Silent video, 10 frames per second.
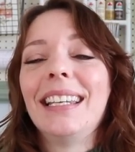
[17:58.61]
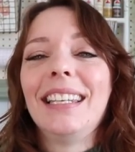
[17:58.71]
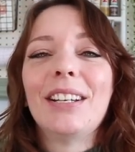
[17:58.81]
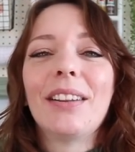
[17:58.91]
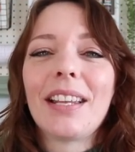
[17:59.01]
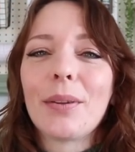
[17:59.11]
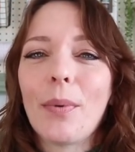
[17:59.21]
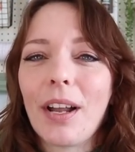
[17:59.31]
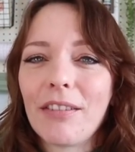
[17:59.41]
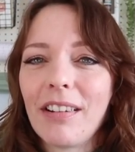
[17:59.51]
He, you know, let the
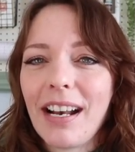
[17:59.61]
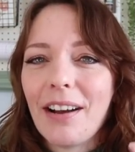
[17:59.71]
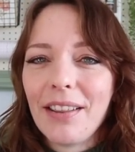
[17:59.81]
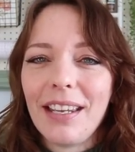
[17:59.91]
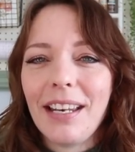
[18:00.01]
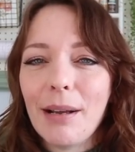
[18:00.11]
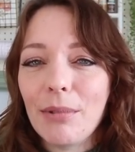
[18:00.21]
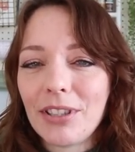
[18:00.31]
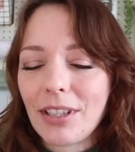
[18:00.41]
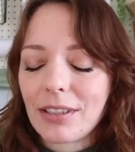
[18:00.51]
water run out and the
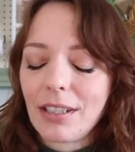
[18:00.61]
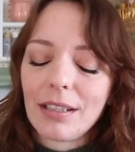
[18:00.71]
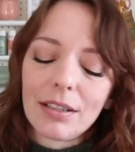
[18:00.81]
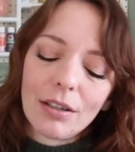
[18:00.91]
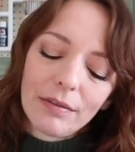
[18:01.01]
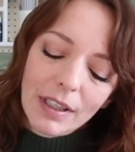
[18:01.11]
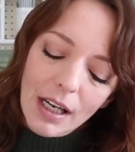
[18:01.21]
enamel stuck to the stove.